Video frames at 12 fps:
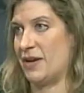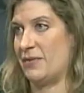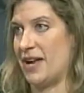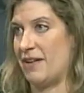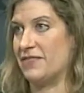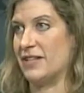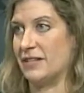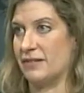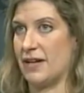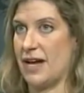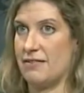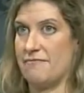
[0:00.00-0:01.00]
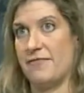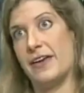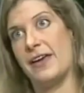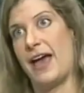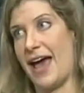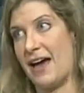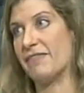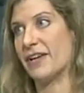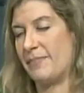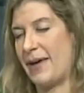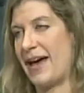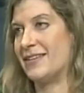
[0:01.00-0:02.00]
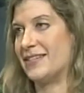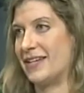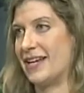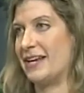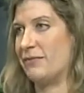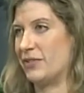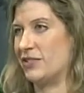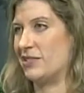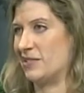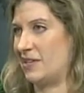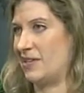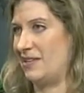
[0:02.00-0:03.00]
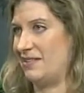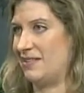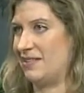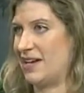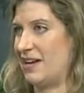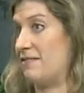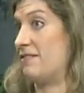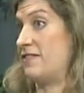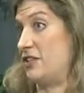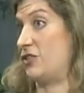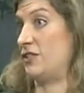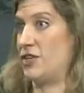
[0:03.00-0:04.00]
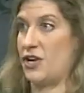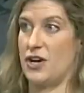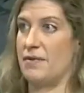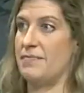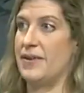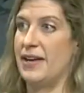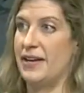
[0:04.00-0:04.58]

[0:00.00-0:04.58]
I would have to kind of have capacity, which is the kind yeah. of official term.